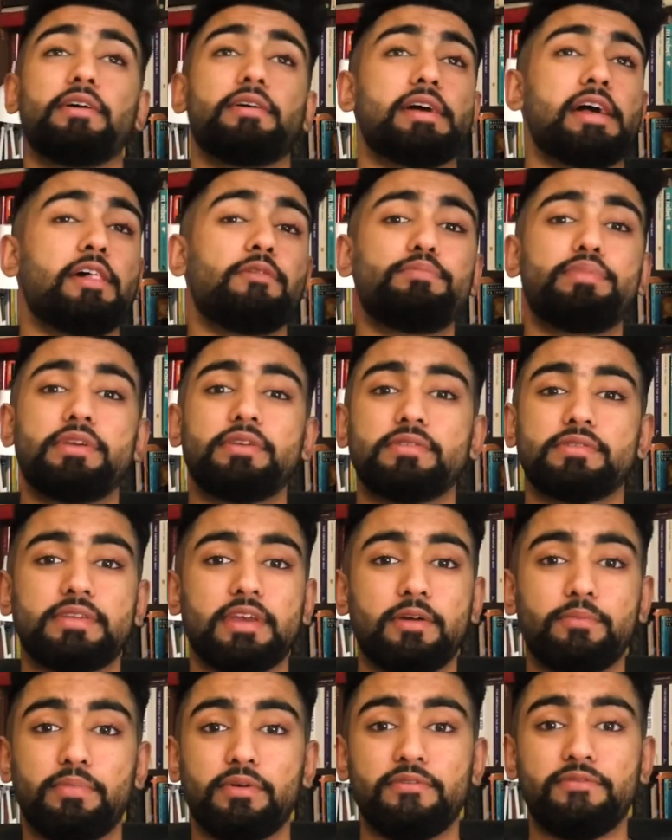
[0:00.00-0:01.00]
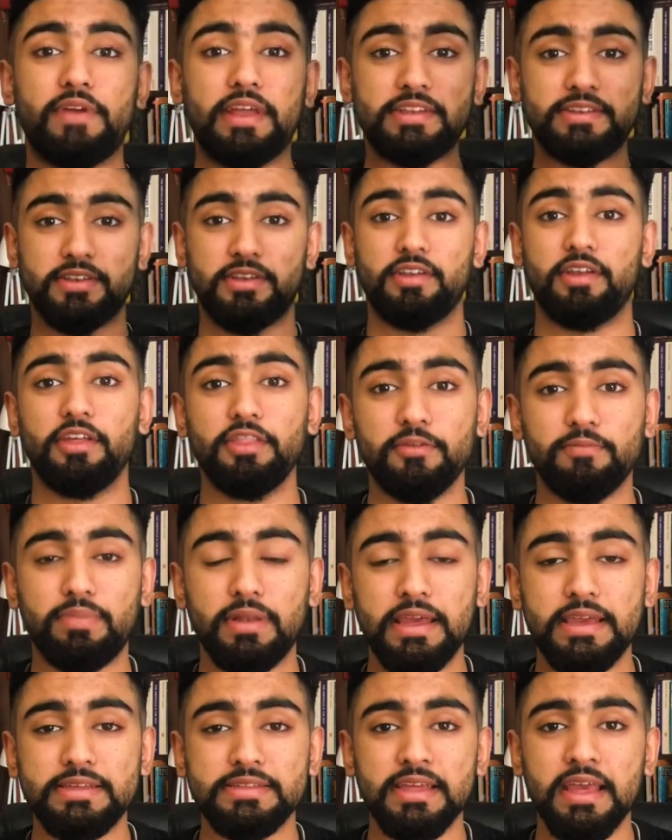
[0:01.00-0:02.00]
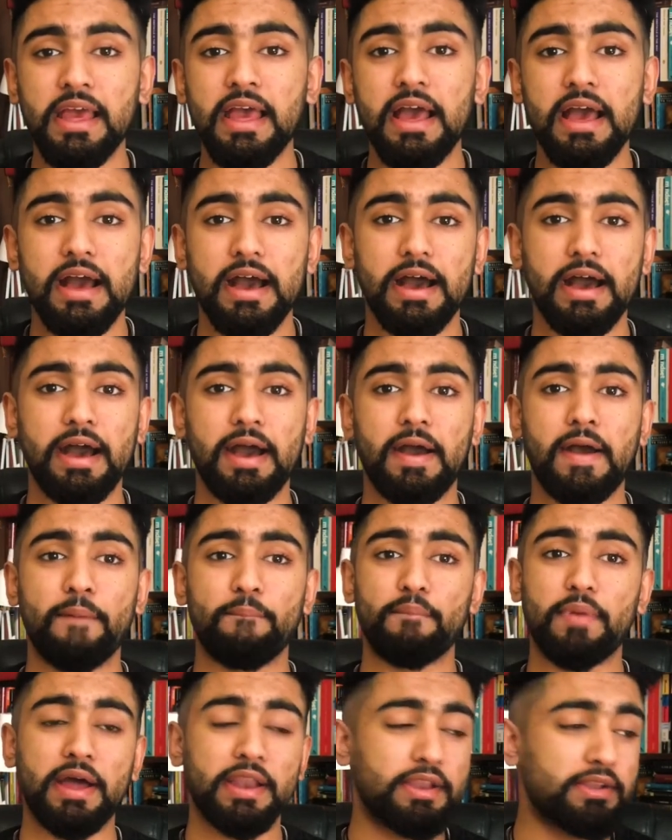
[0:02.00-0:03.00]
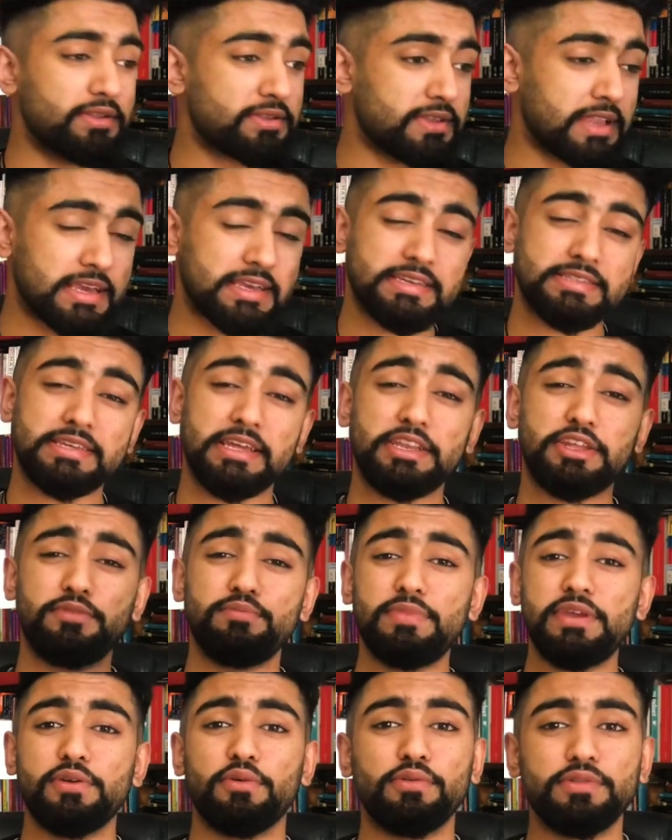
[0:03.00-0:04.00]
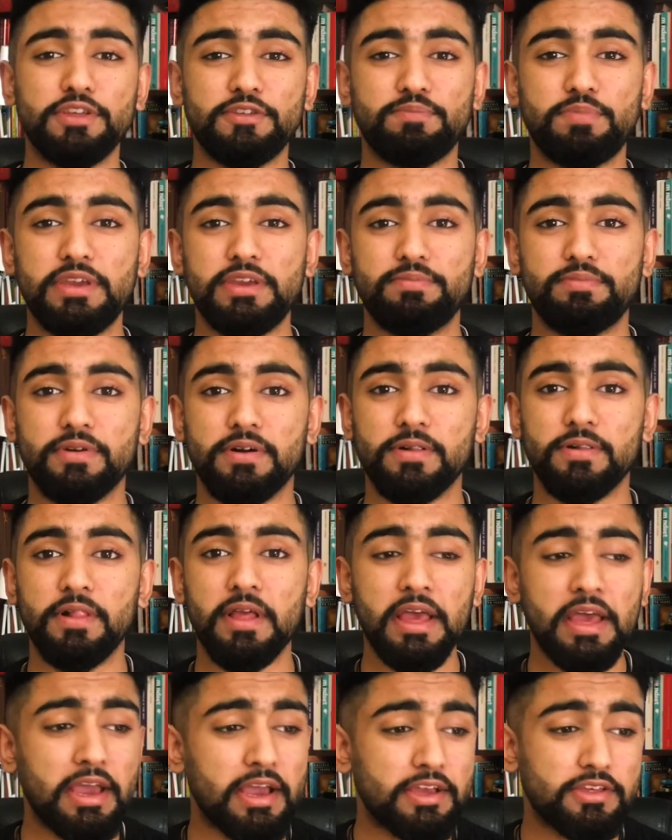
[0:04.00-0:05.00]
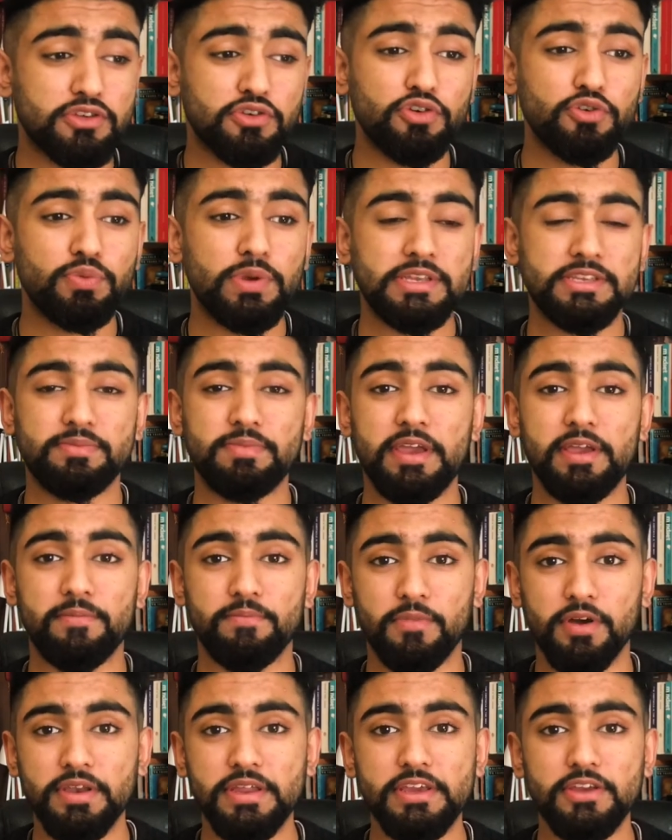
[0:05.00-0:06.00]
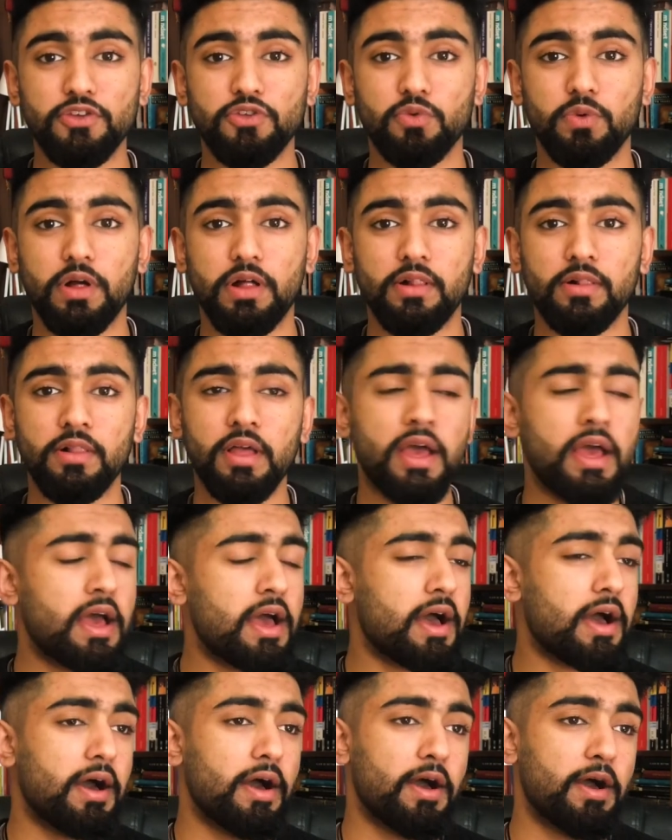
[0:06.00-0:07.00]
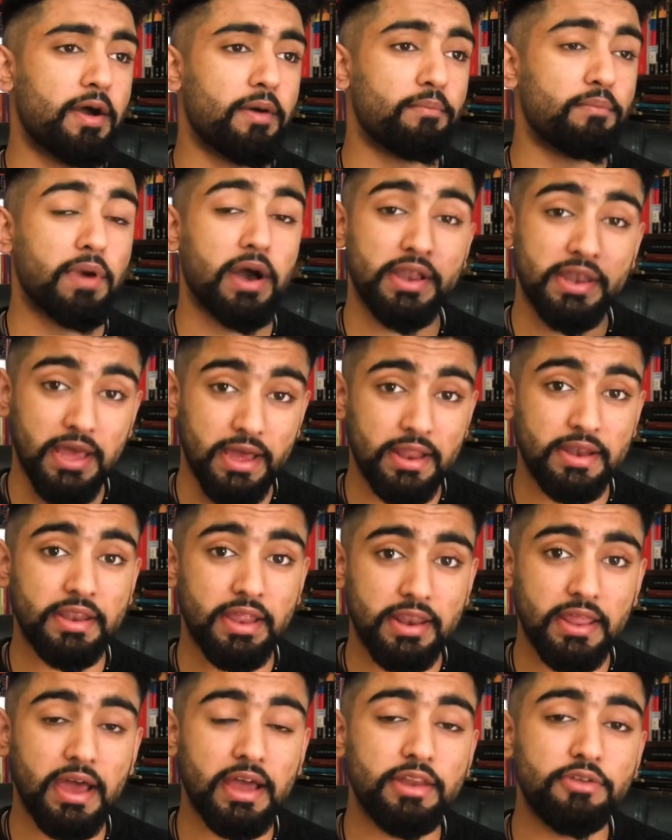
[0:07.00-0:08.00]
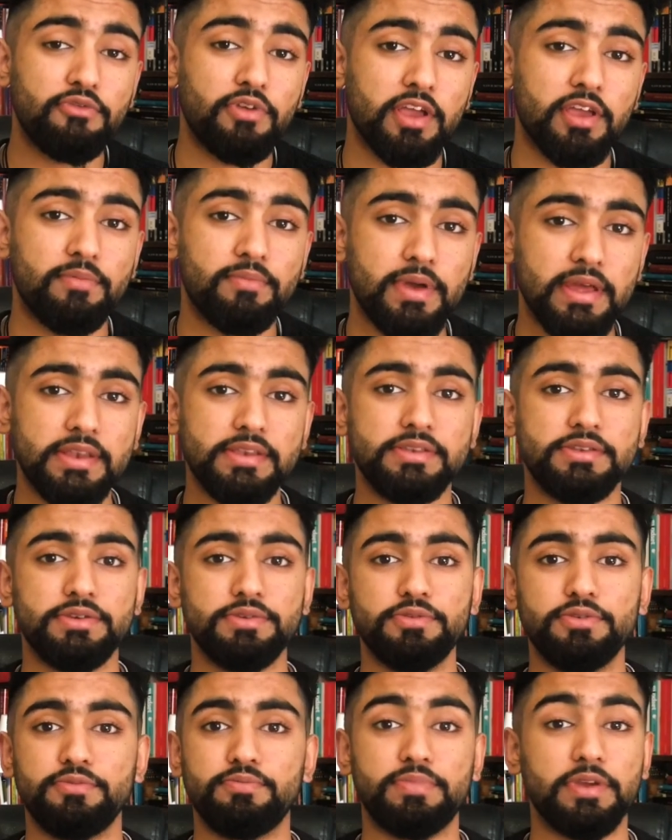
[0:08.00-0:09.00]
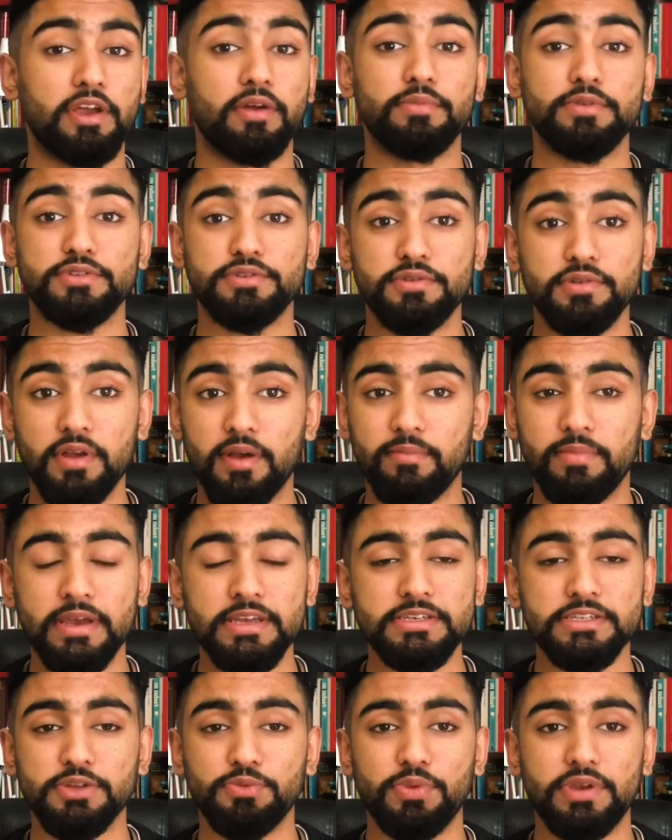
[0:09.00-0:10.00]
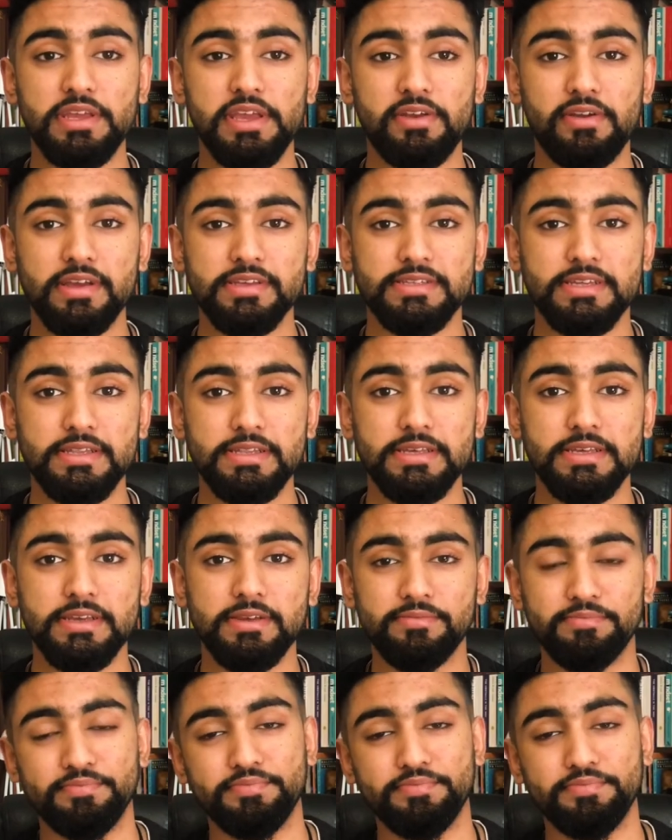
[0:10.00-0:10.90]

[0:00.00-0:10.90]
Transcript: helping set up an event in another place. And like I said, you meet all these people, it's a good way to make money as well. I'd highly recommend you become a student ambassador when you're here at City.